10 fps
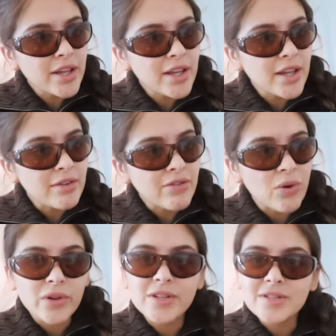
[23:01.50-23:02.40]
get
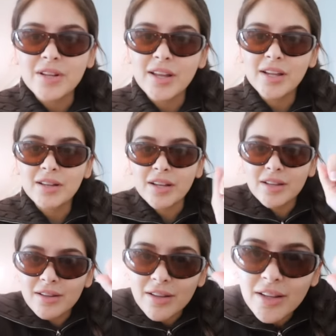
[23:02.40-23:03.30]
fully slayed, like
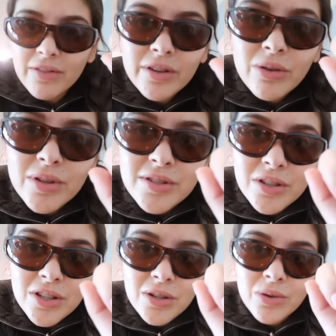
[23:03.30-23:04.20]
even though these are
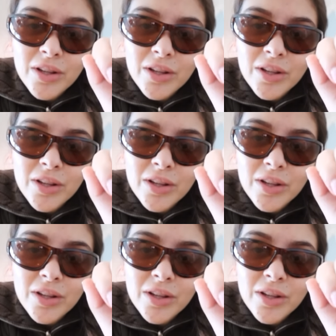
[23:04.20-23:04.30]
cute,